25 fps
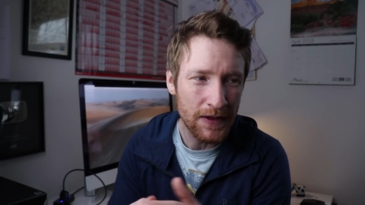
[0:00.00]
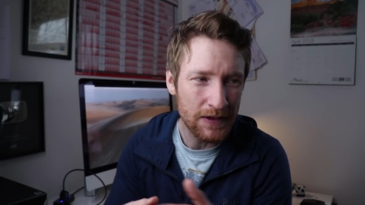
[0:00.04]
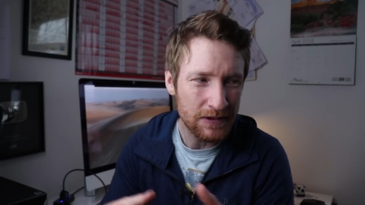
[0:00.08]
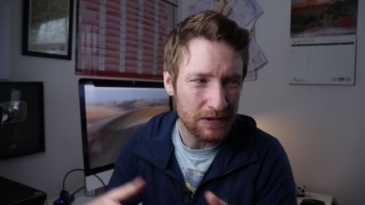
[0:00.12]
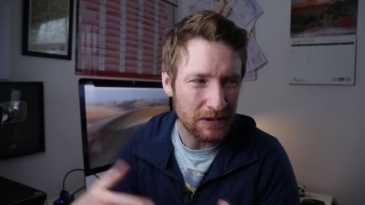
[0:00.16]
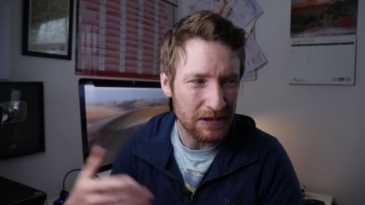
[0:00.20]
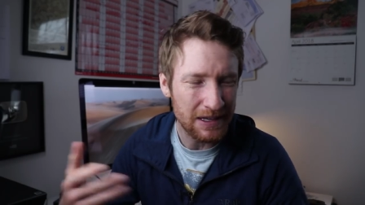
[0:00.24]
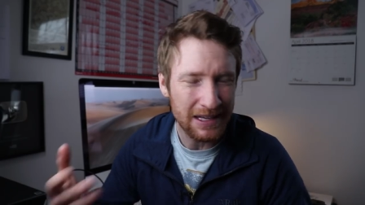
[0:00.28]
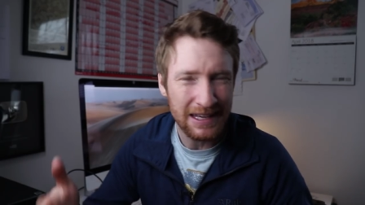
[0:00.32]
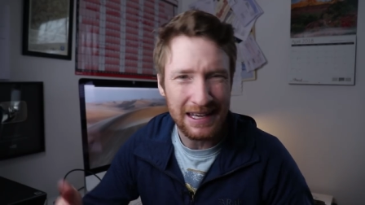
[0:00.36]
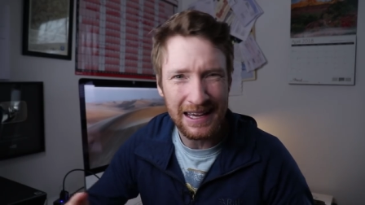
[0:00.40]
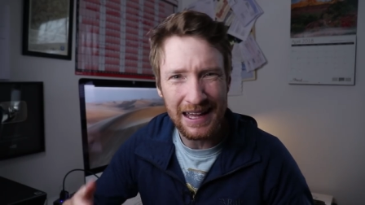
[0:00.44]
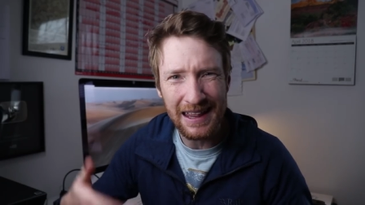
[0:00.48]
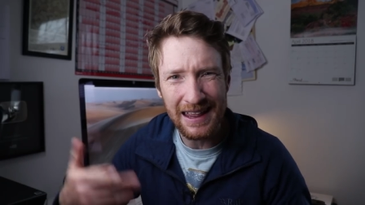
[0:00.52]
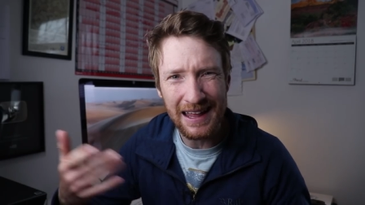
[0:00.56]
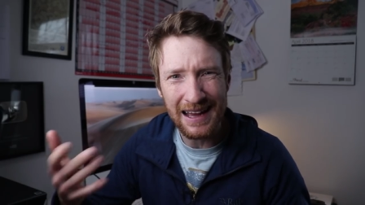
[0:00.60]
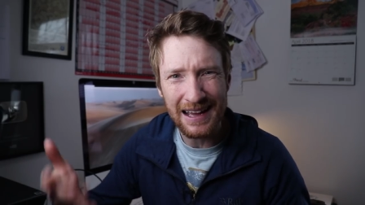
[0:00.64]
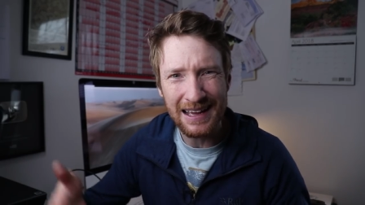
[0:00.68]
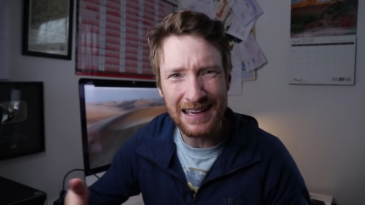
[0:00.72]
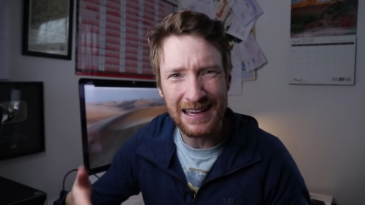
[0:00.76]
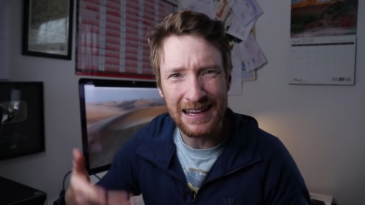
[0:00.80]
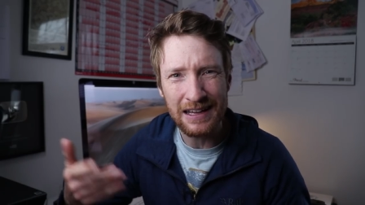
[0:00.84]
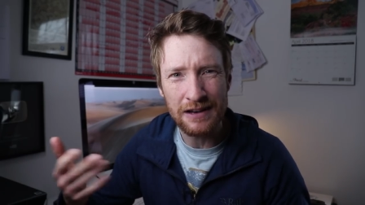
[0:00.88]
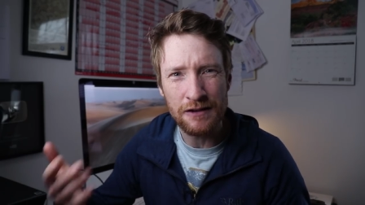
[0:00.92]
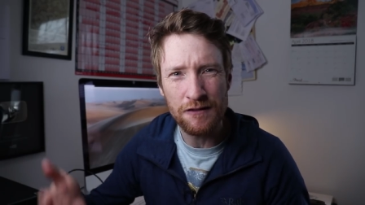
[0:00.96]
so you get
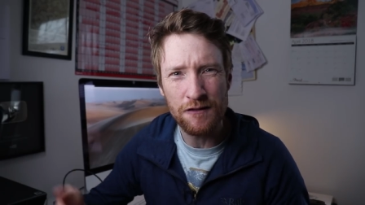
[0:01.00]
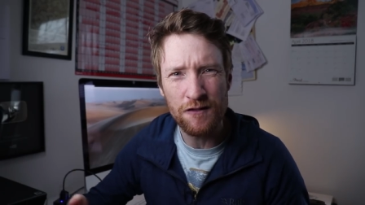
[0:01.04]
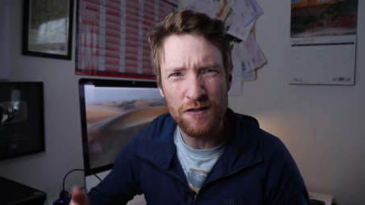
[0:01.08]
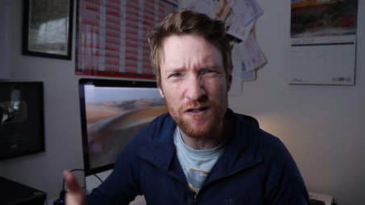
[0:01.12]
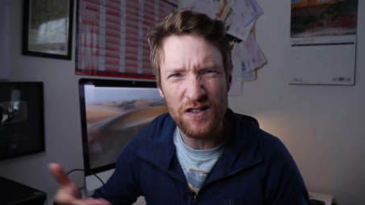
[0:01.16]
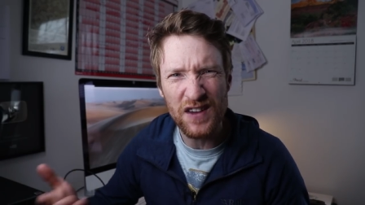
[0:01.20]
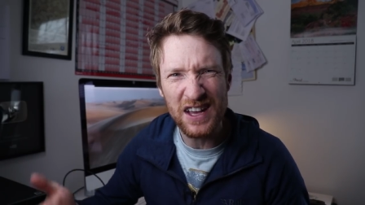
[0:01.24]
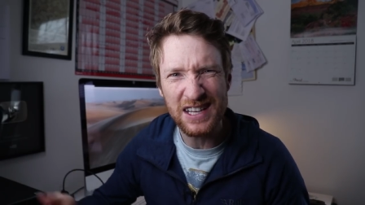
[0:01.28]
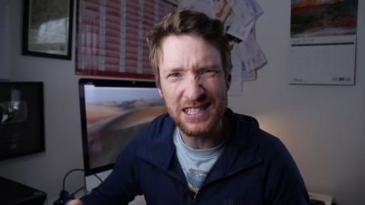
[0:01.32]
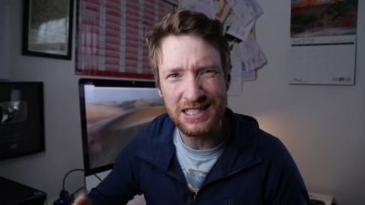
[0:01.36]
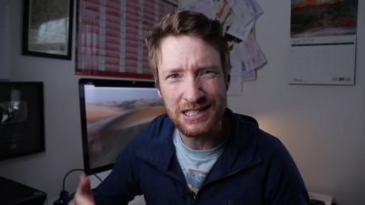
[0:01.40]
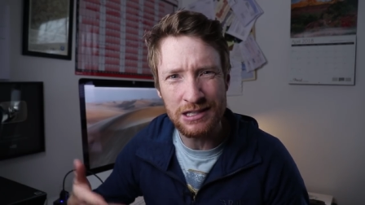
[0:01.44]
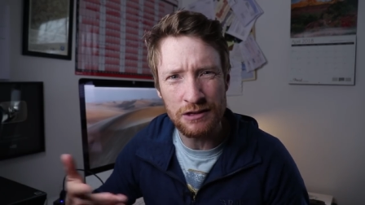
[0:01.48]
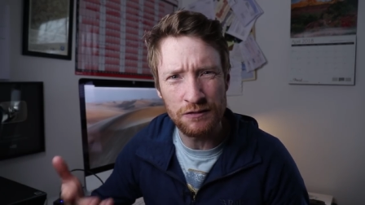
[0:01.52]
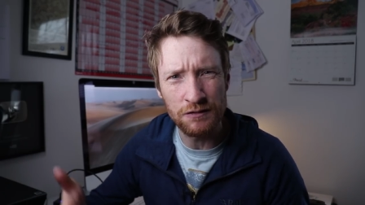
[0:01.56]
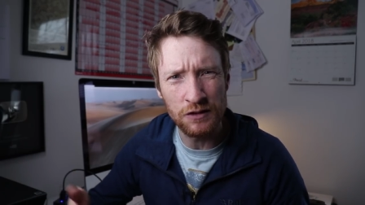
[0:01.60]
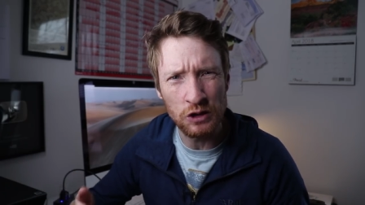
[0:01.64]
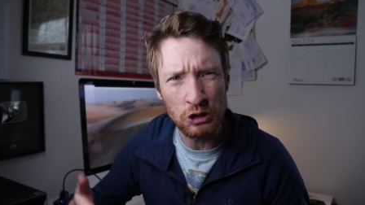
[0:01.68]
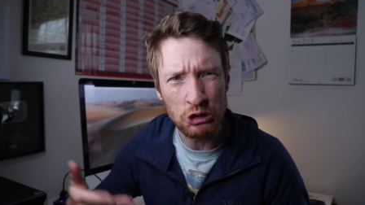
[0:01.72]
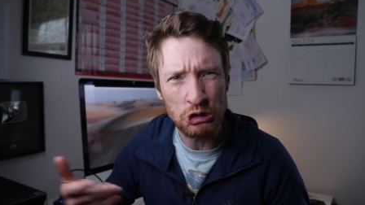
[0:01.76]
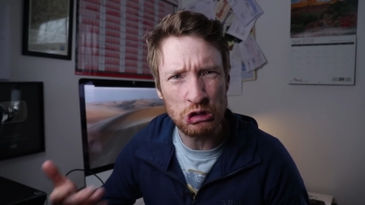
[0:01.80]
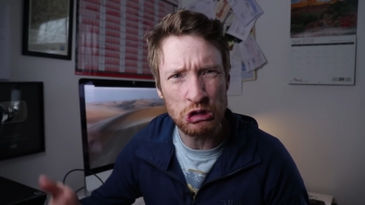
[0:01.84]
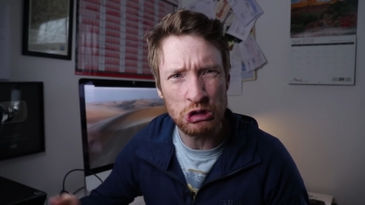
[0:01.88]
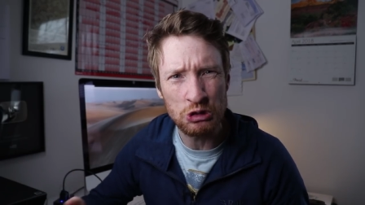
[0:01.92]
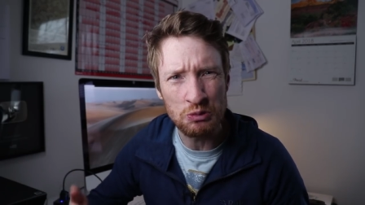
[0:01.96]
that kind of
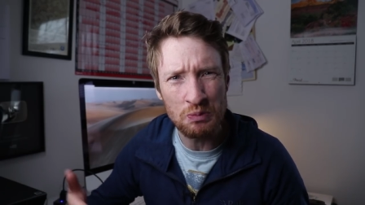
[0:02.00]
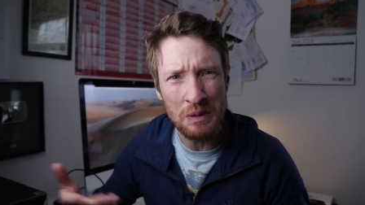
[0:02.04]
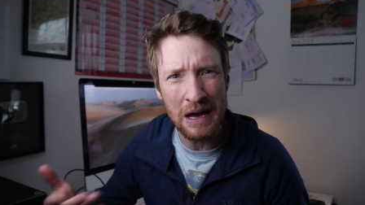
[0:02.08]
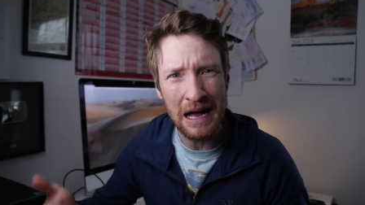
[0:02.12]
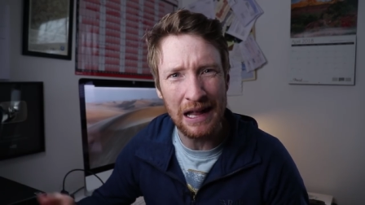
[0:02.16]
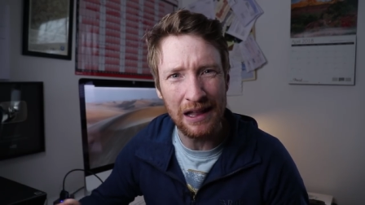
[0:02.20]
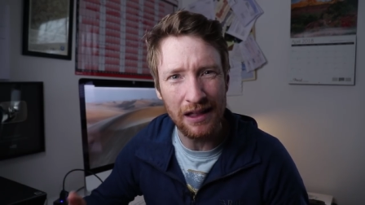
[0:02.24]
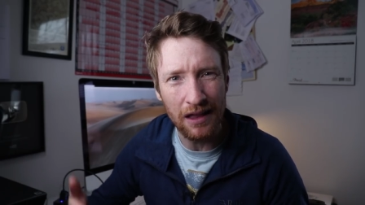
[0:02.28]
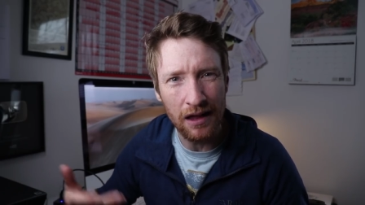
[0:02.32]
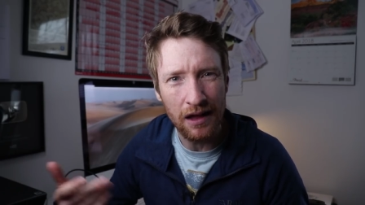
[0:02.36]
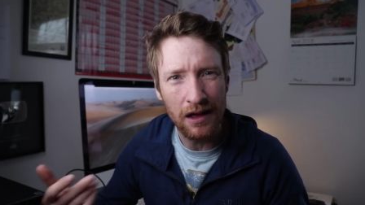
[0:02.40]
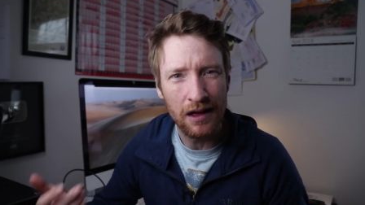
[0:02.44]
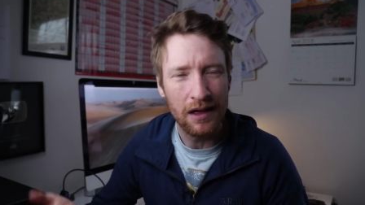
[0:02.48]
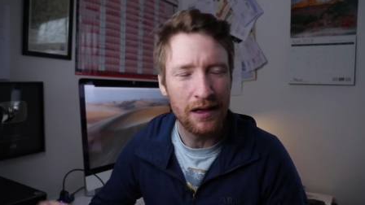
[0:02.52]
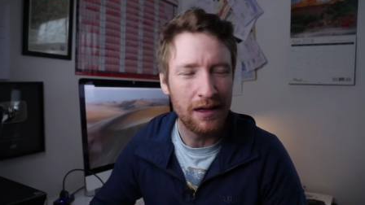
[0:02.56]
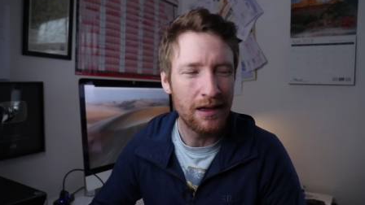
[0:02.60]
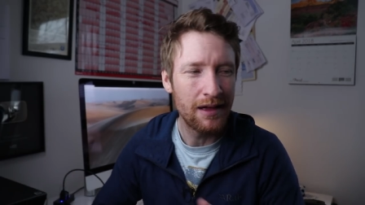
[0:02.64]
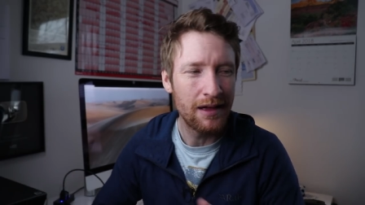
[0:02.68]
festival smell.